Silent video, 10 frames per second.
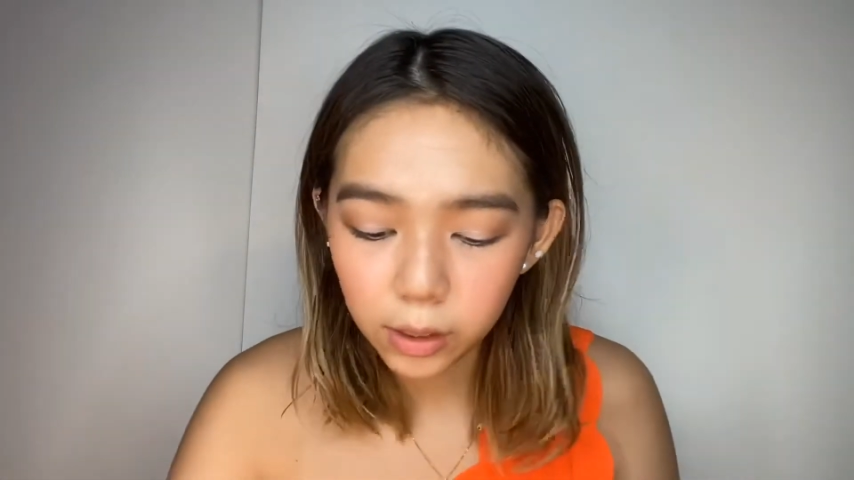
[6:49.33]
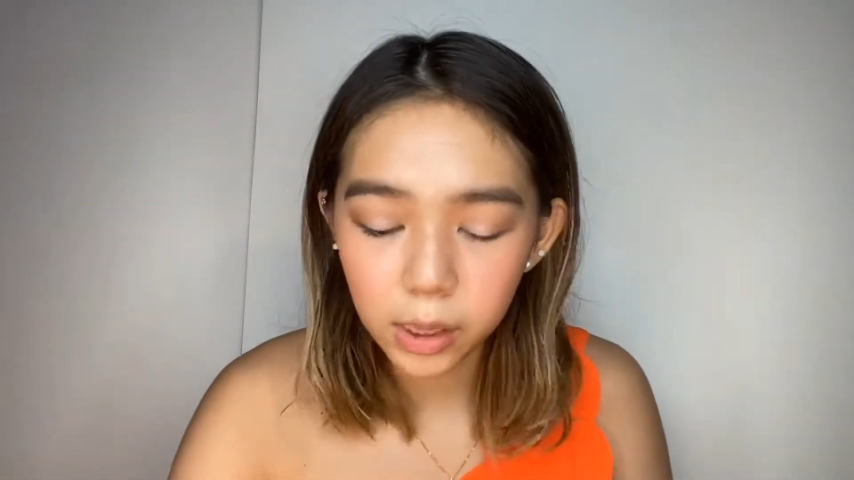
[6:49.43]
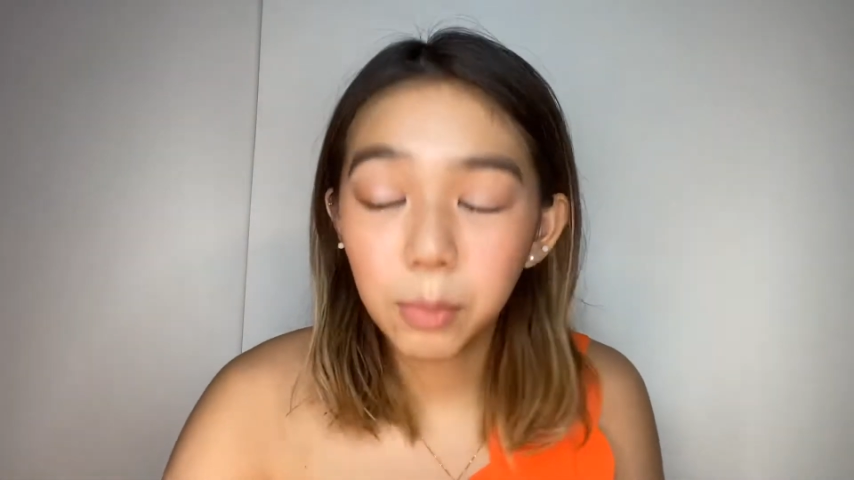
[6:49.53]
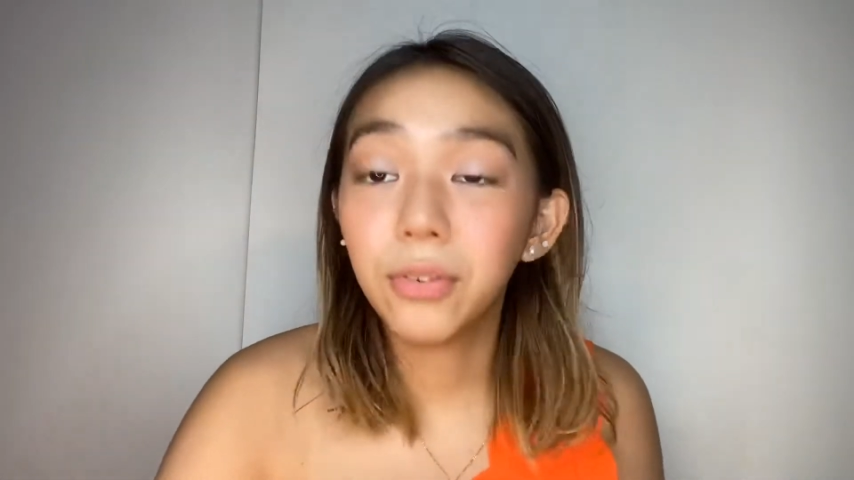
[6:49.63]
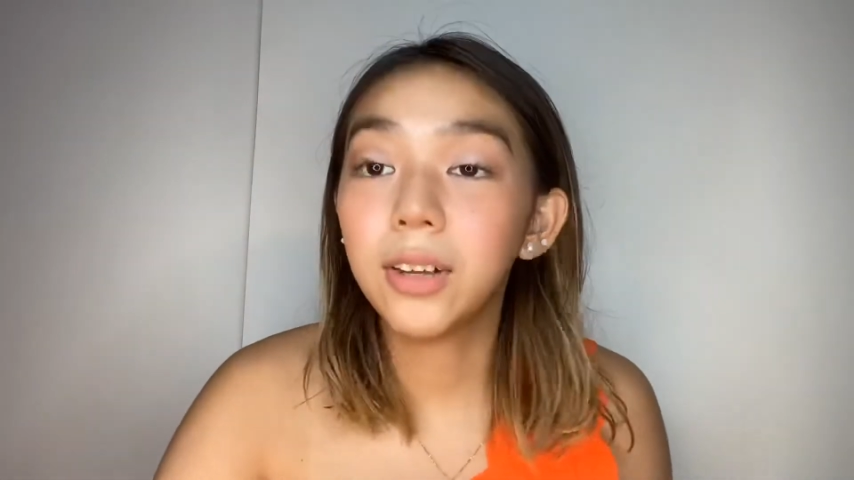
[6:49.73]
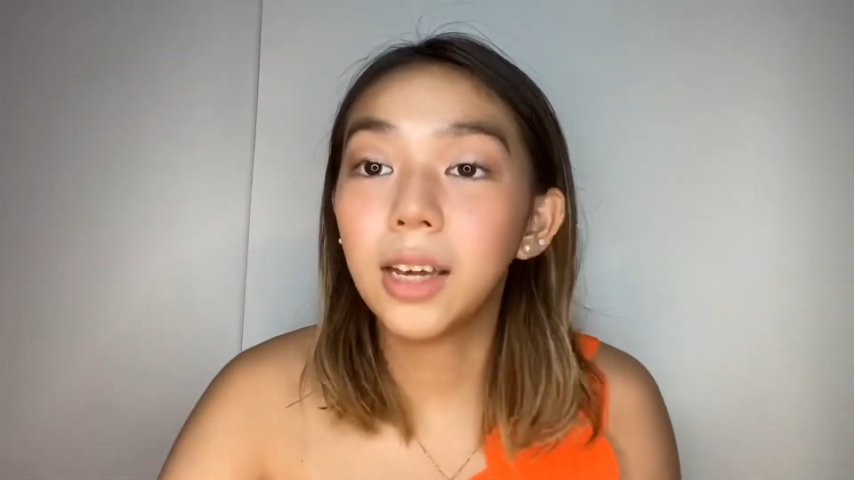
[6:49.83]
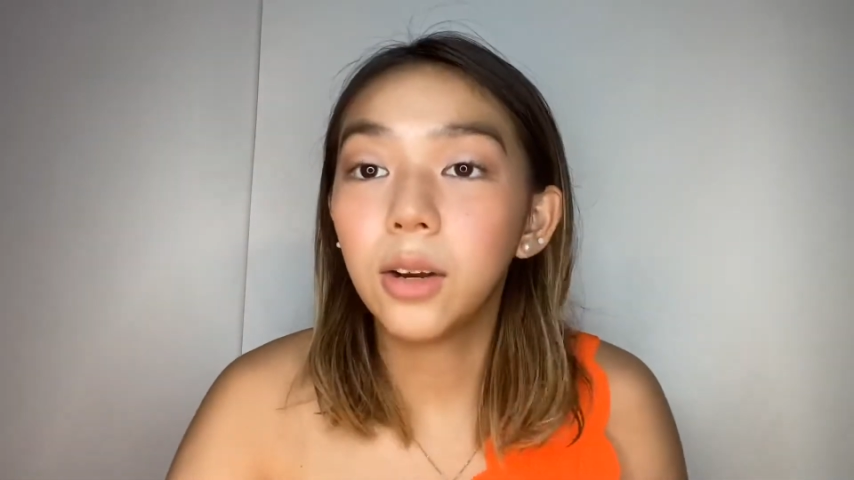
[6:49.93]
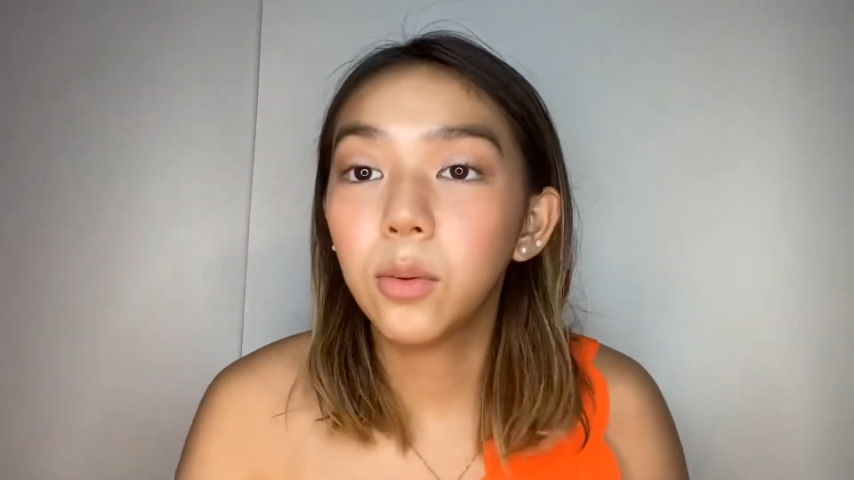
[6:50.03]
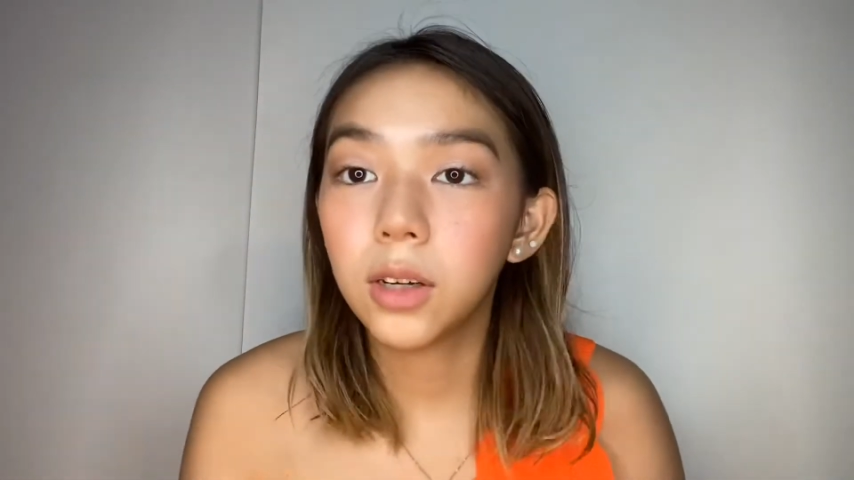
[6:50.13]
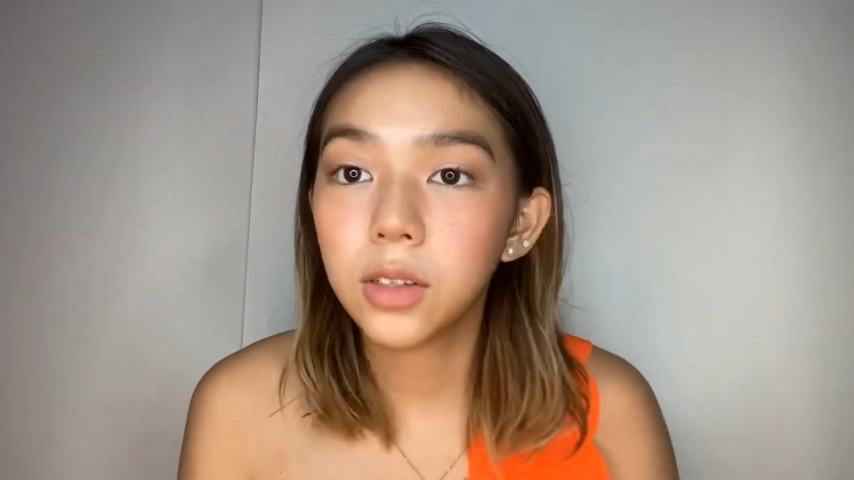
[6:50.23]
keep forgetting
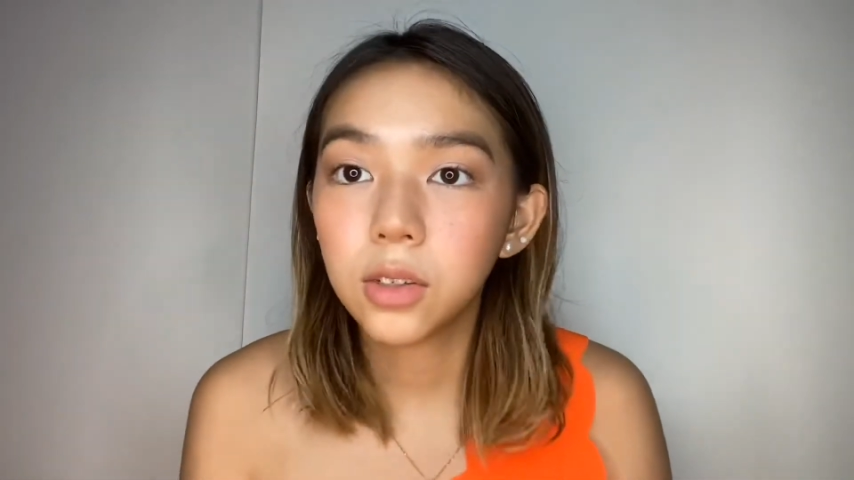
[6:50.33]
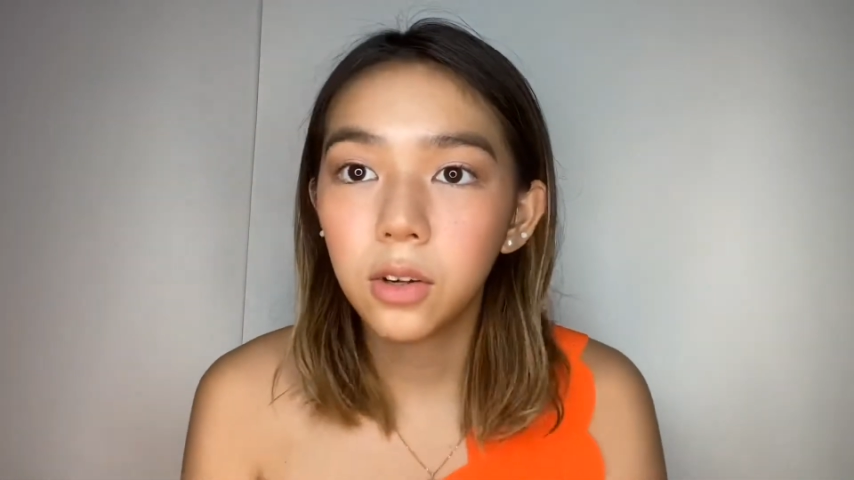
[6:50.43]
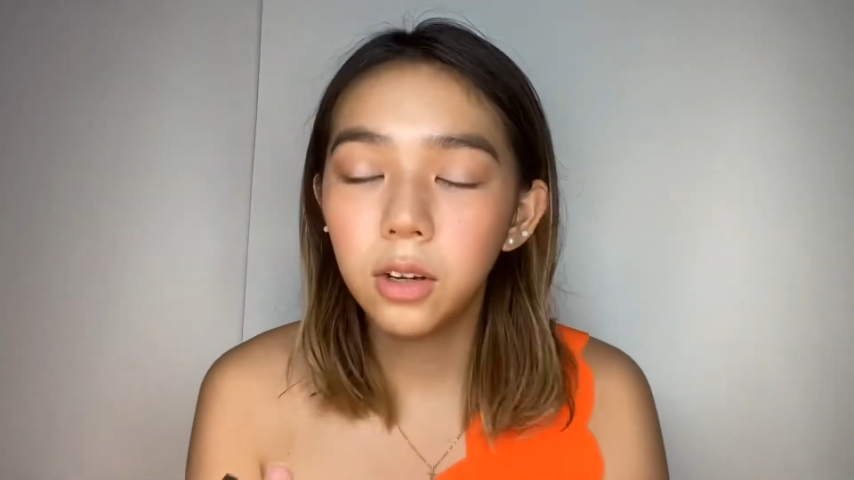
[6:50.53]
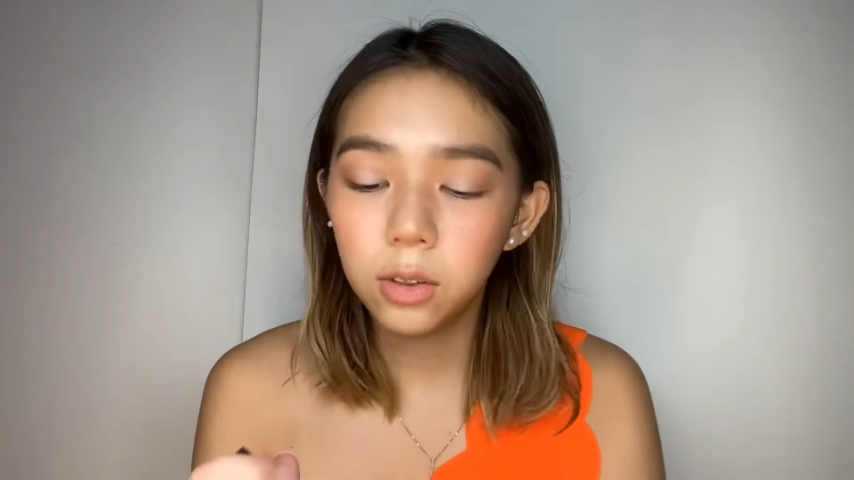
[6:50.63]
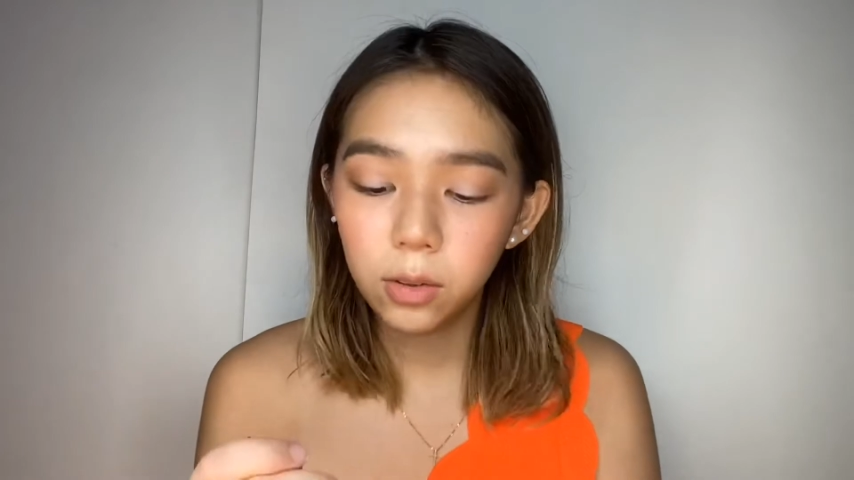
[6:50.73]
what it's called?